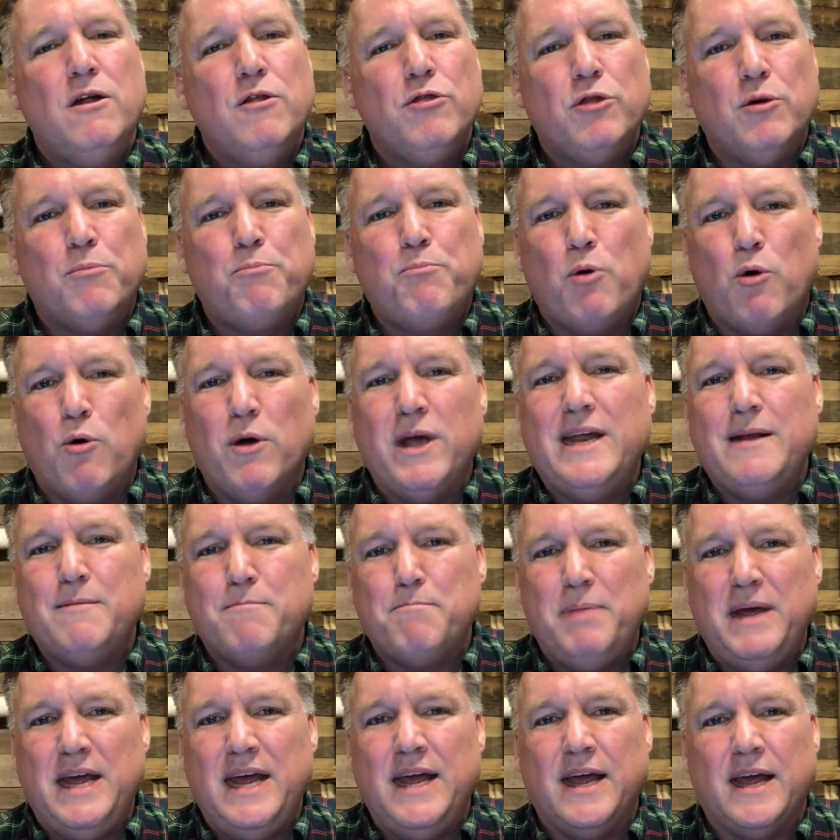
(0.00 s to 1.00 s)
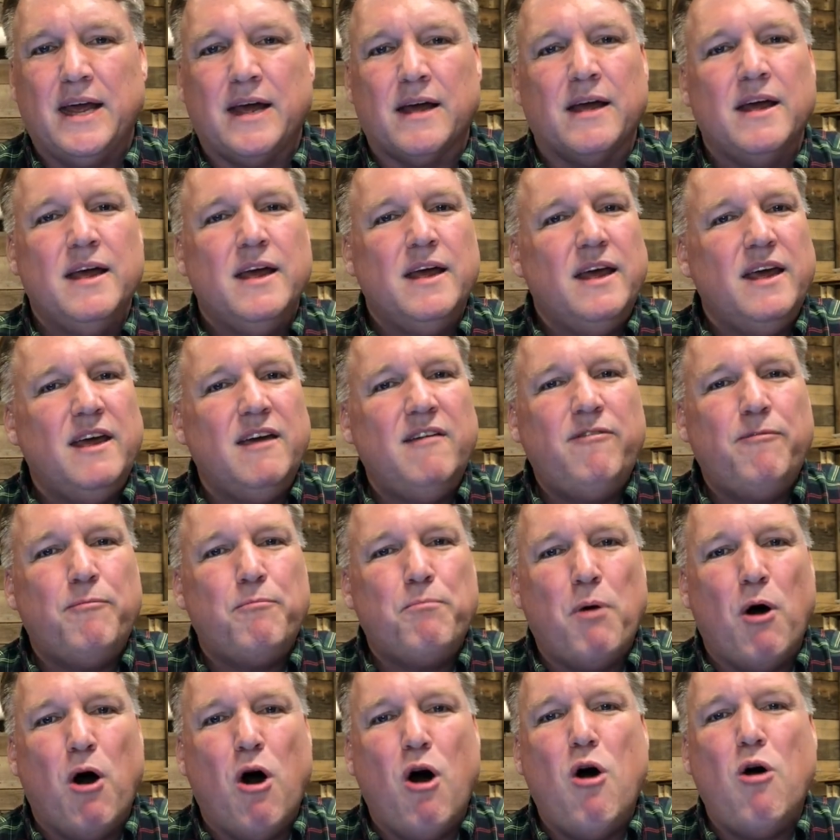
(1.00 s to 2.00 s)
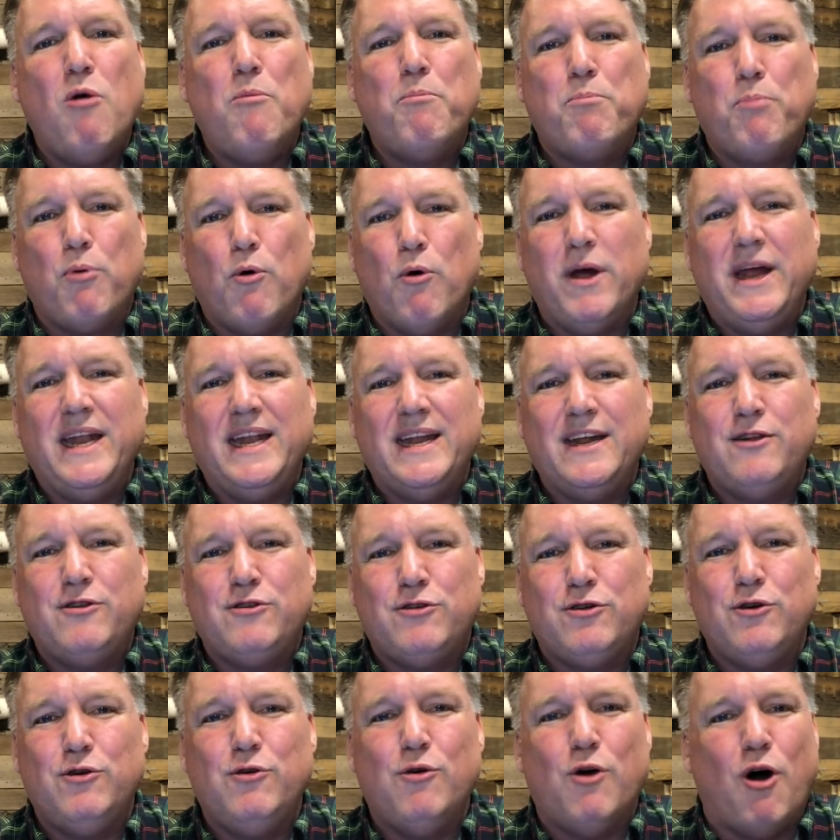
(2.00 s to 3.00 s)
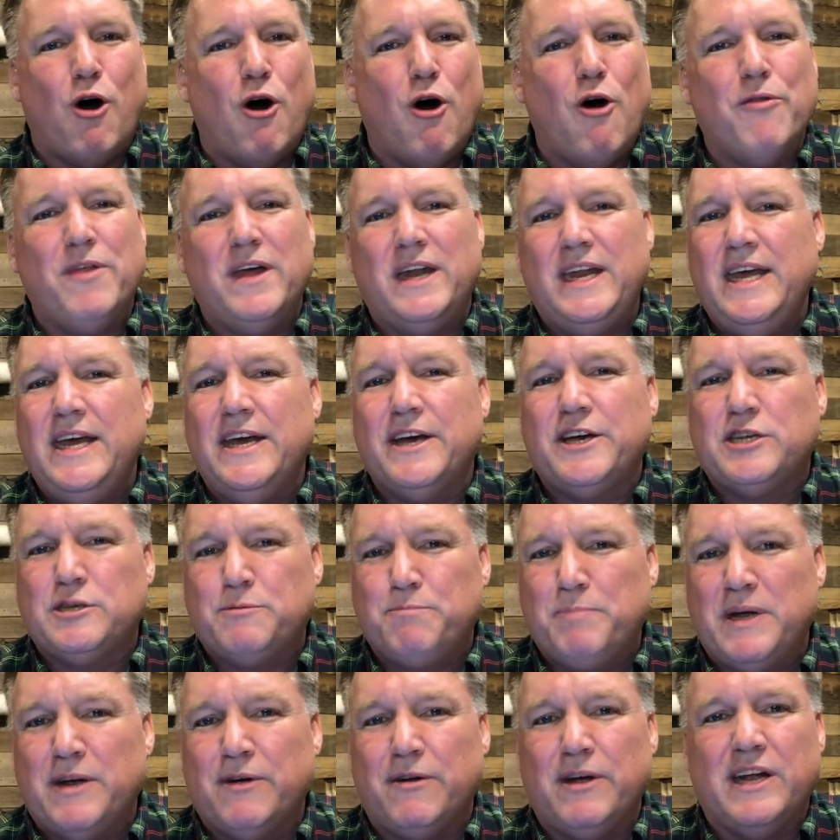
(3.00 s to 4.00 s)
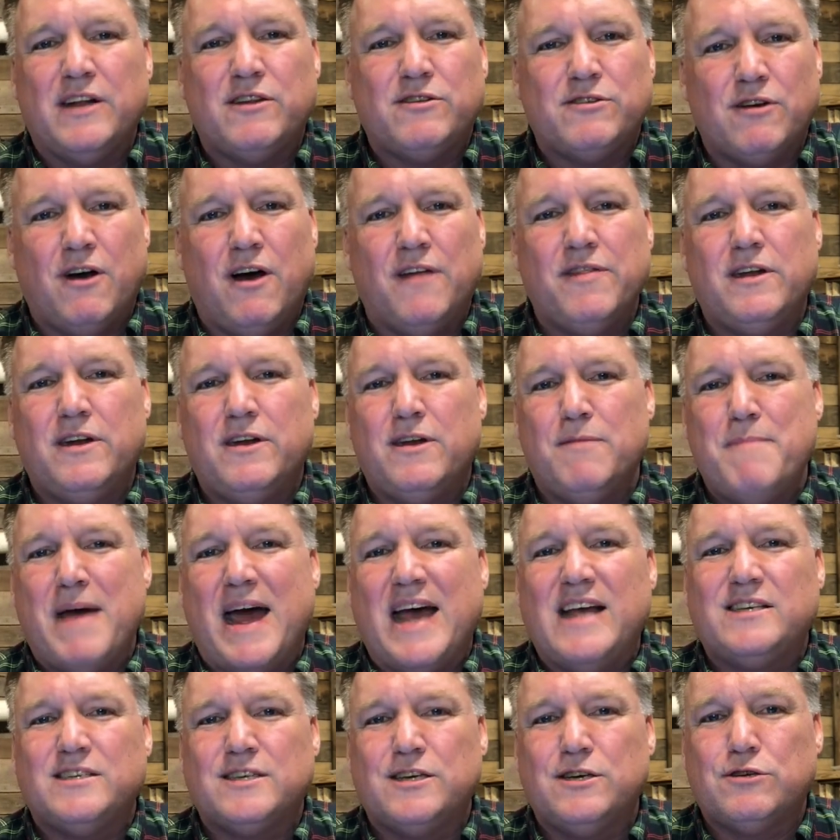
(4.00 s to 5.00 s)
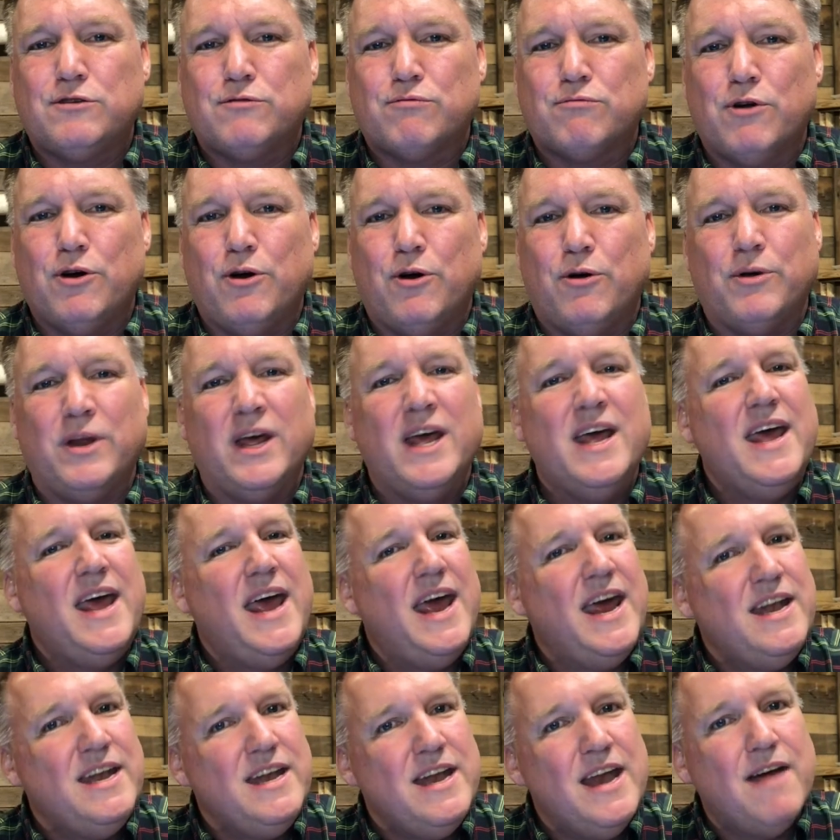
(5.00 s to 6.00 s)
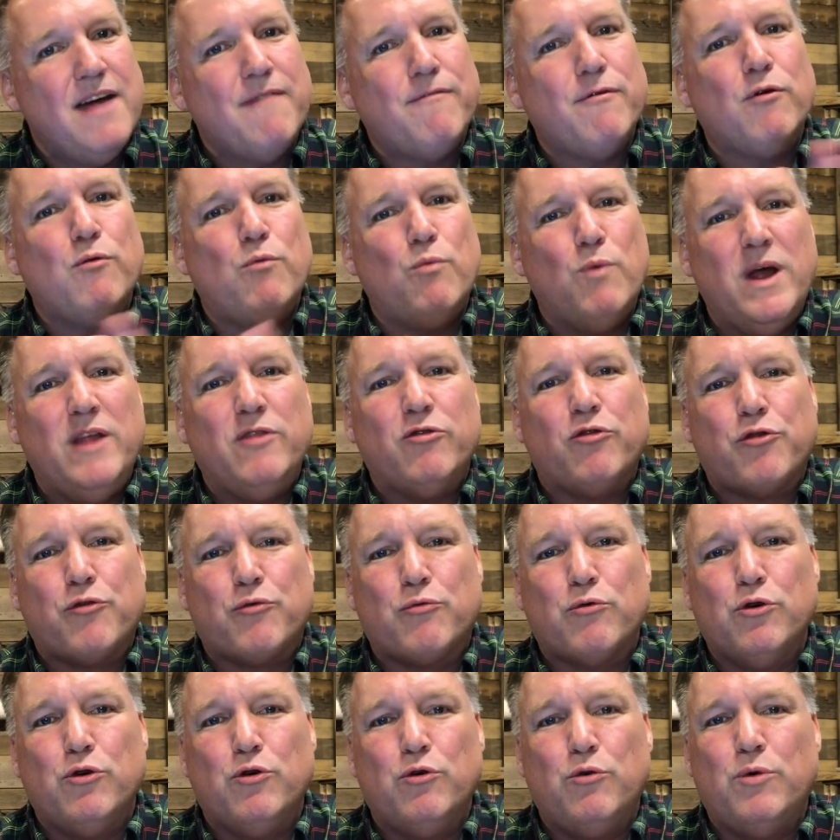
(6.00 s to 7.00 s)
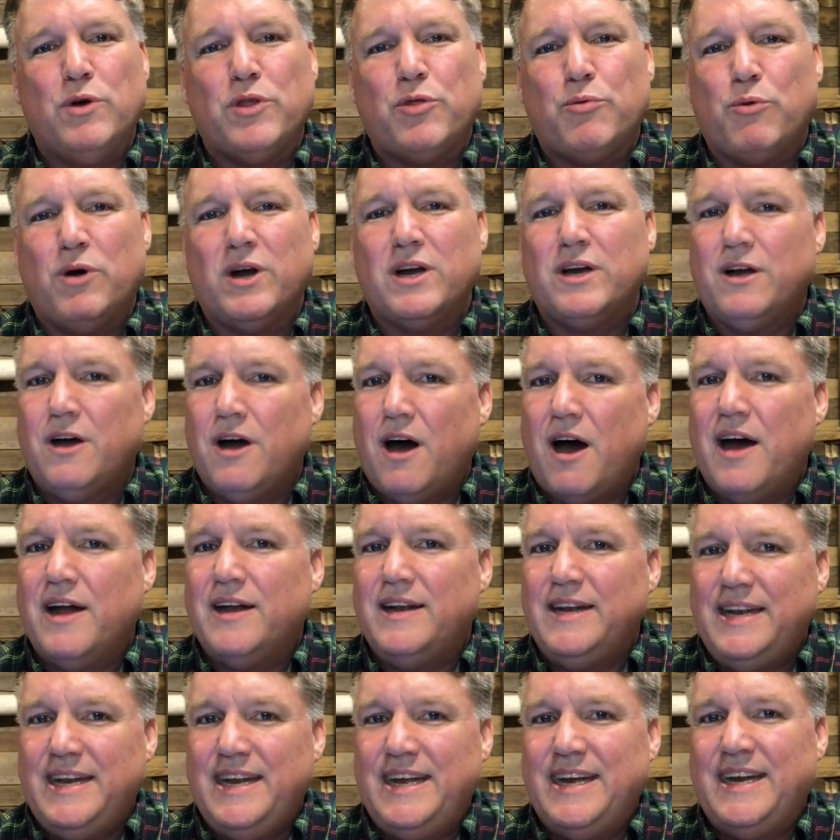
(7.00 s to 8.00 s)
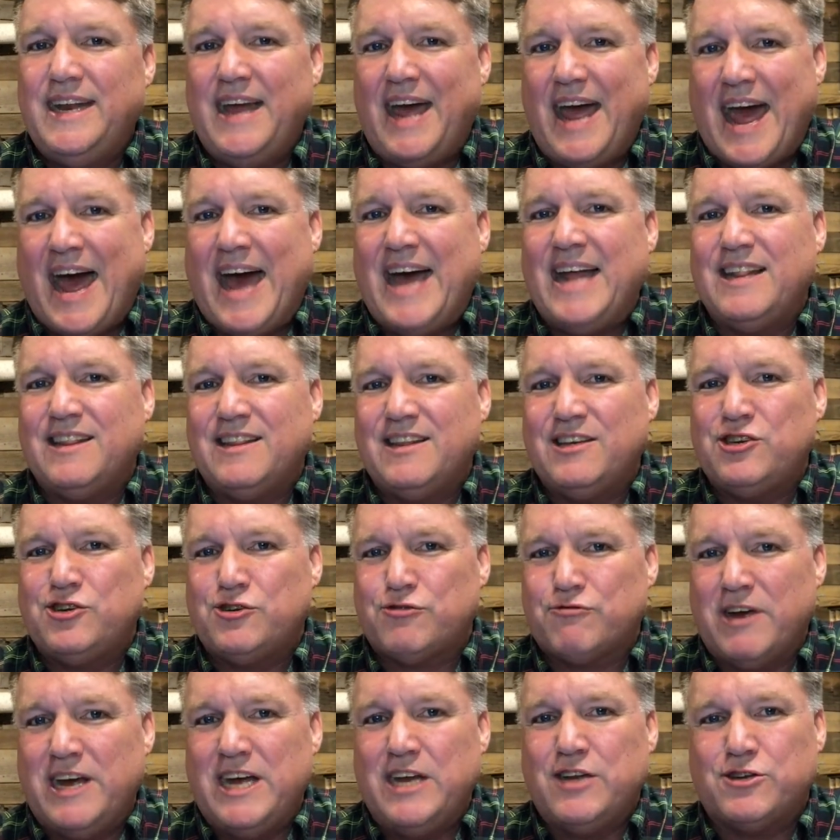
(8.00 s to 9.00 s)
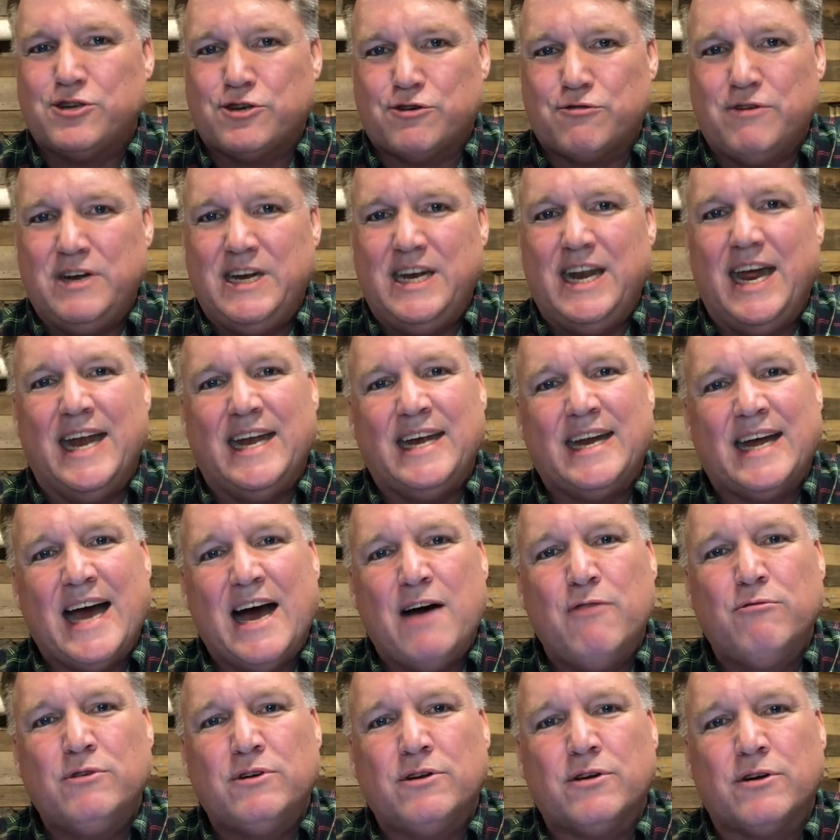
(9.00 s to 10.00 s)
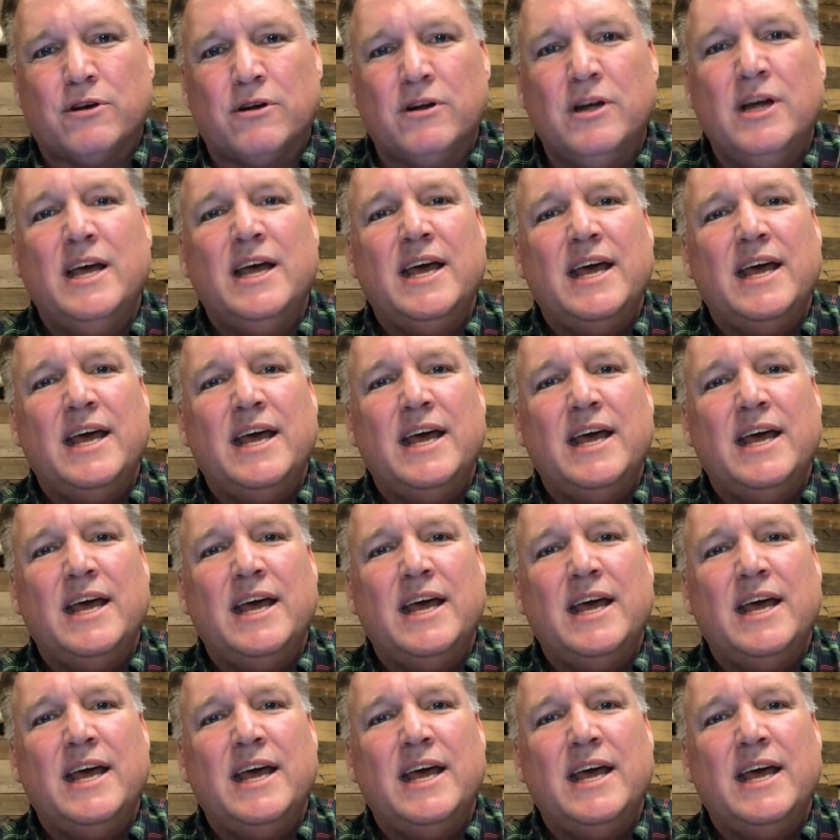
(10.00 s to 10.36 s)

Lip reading: The point being, if Paul pointed to all that he experienced on the Damascus road and never went through with what God did at the Straight Street encounter,